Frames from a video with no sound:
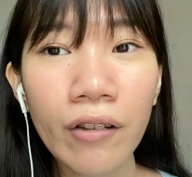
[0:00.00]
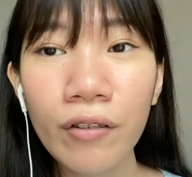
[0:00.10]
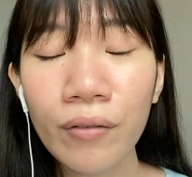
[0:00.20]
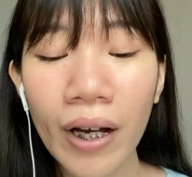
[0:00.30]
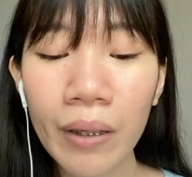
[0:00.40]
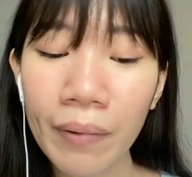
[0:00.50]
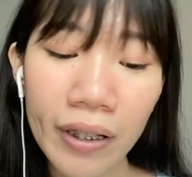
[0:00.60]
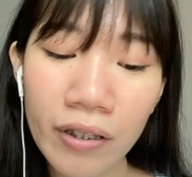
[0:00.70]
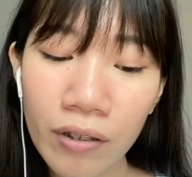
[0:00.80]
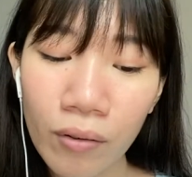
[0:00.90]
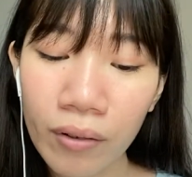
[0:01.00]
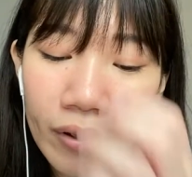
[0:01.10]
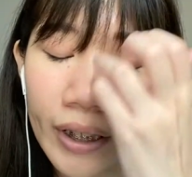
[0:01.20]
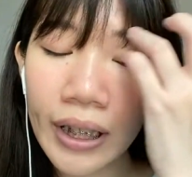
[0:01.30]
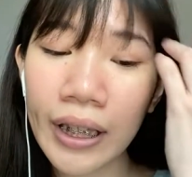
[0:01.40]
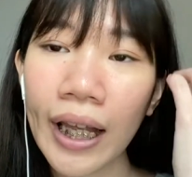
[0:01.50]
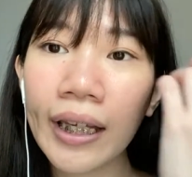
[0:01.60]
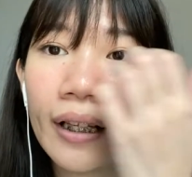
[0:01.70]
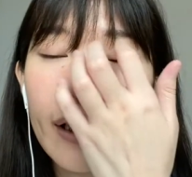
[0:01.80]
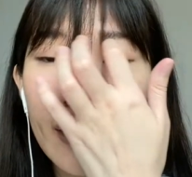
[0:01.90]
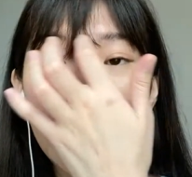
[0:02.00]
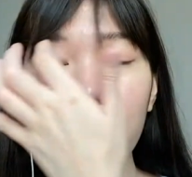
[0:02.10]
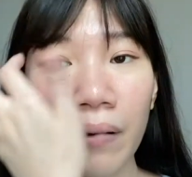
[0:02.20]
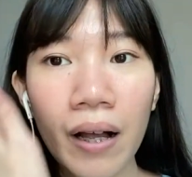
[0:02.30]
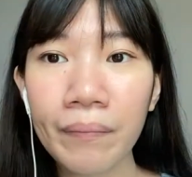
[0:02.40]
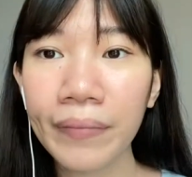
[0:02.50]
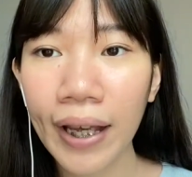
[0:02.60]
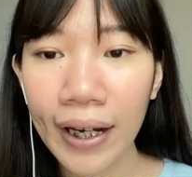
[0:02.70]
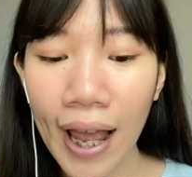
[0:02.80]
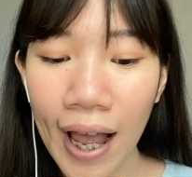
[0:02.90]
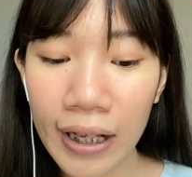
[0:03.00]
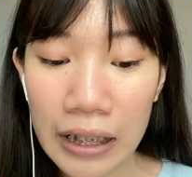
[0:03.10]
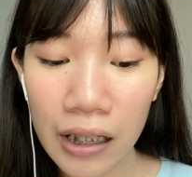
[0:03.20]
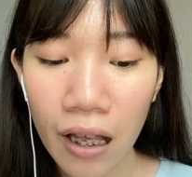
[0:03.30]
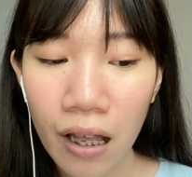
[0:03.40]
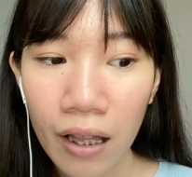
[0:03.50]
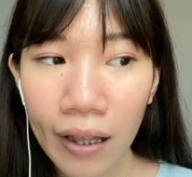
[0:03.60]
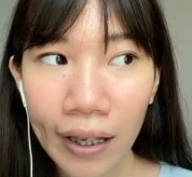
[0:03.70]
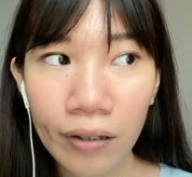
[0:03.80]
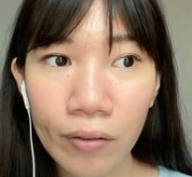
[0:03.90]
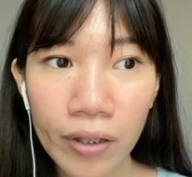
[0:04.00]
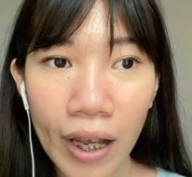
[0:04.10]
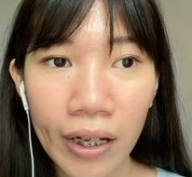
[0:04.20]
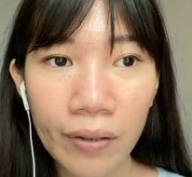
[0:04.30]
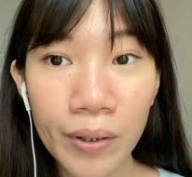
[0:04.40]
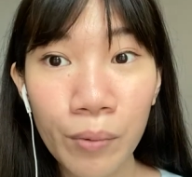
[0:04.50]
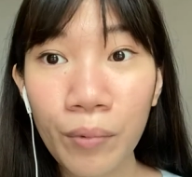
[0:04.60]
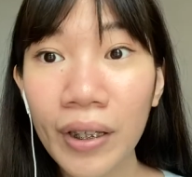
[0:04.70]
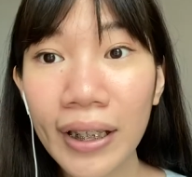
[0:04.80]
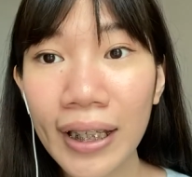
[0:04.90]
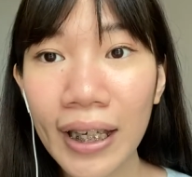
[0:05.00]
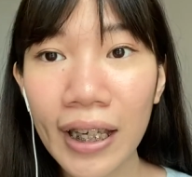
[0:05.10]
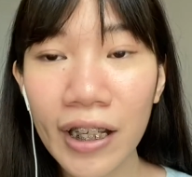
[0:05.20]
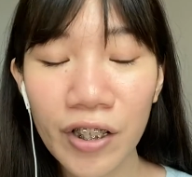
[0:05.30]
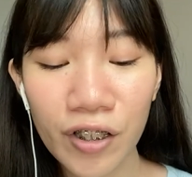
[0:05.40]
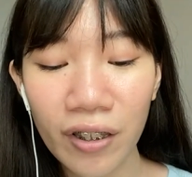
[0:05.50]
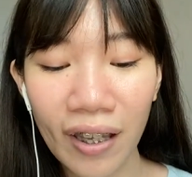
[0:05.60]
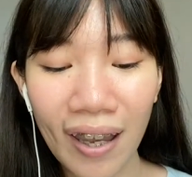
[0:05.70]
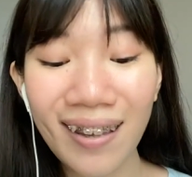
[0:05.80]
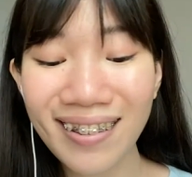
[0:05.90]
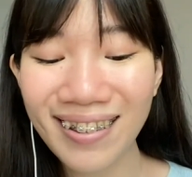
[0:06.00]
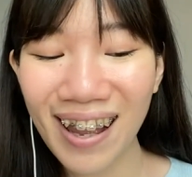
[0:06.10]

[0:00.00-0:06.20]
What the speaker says: know why, but I just don't really like lip balm that has like those kind of sweet-ish taste.